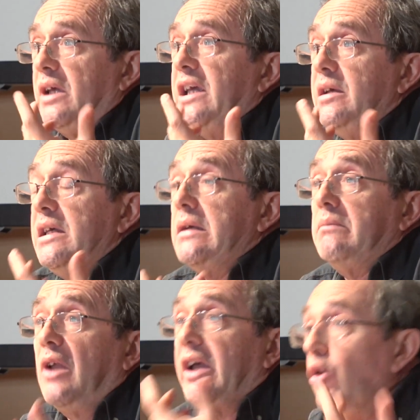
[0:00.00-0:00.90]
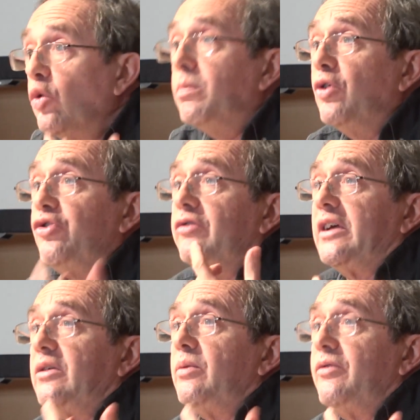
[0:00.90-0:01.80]
he, like all
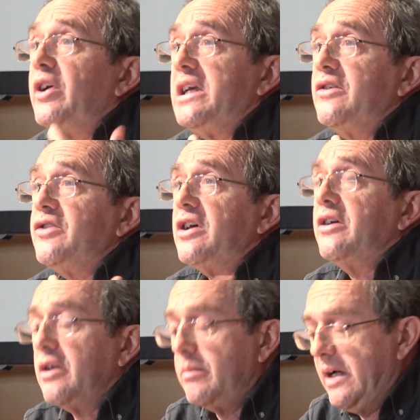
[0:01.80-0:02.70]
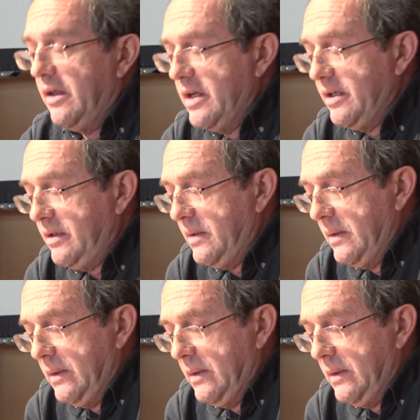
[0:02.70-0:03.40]
Bolsheviks, was very concerned about this.